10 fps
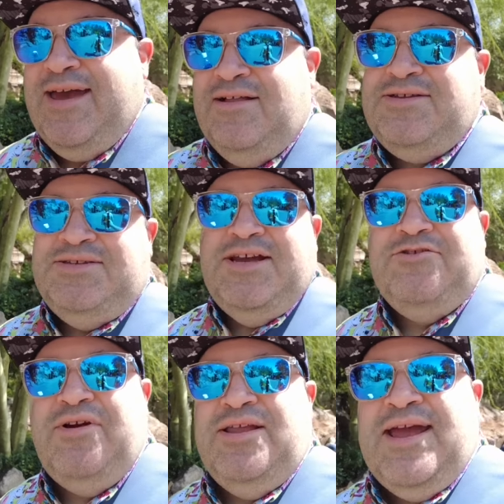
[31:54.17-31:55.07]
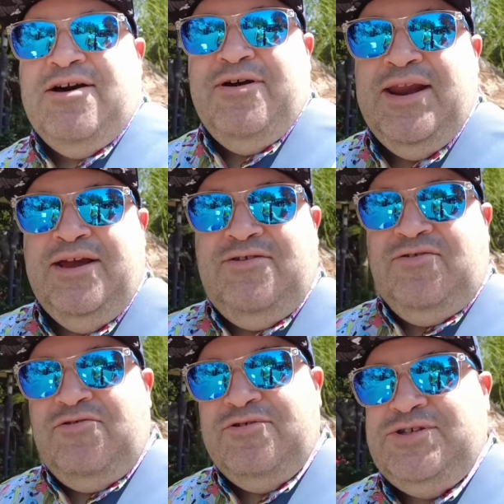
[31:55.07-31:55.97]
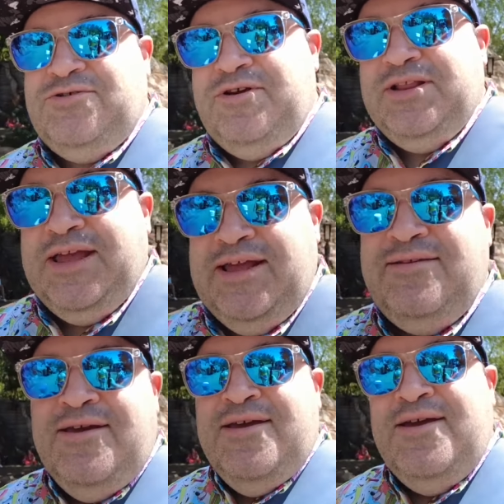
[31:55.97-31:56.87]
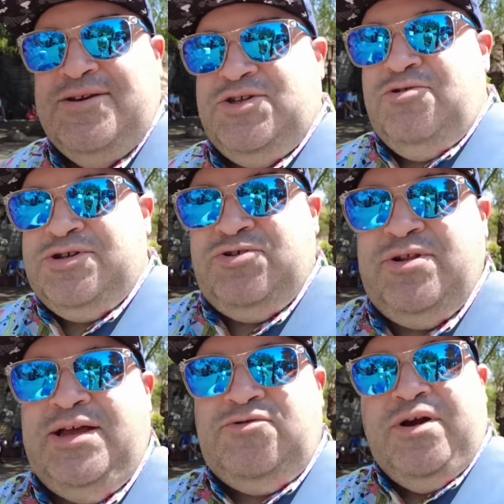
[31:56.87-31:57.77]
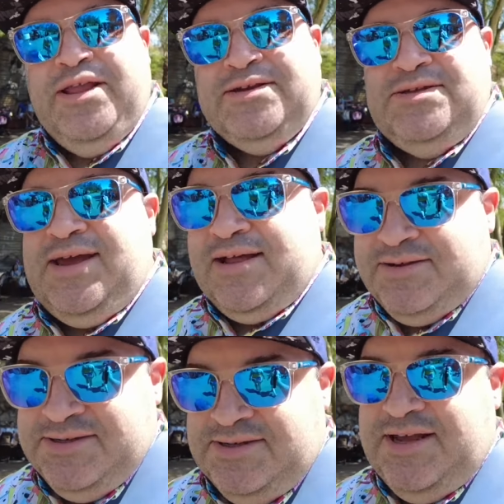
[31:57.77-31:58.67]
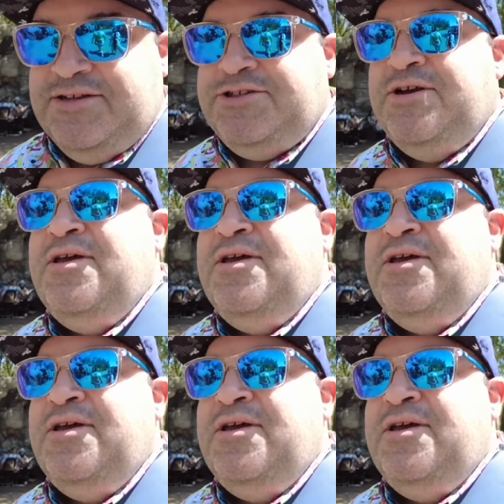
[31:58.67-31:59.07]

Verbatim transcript: Galaxy's Edge right now, heading into Toy Story Land, because Toy Story Land is right next to Galaxy's Edge.